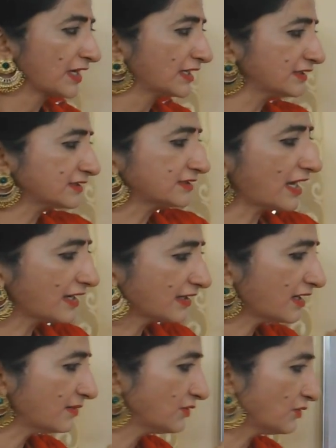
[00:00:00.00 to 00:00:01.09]
In this
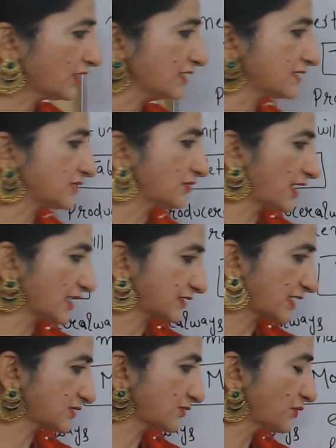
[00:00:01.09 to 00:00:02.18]
diagram, you can see on
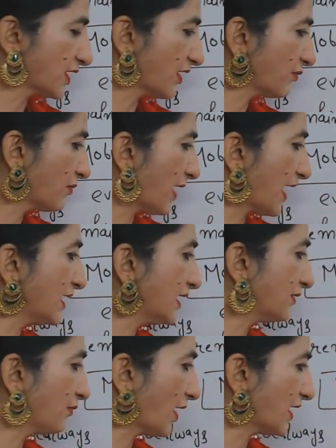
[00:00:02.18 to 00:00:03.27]
x-axis we have mobile
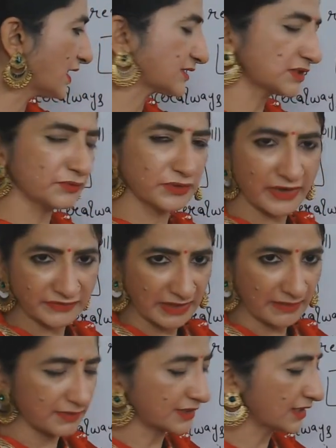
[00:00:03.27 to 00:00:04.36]
and y-axis we have tablet.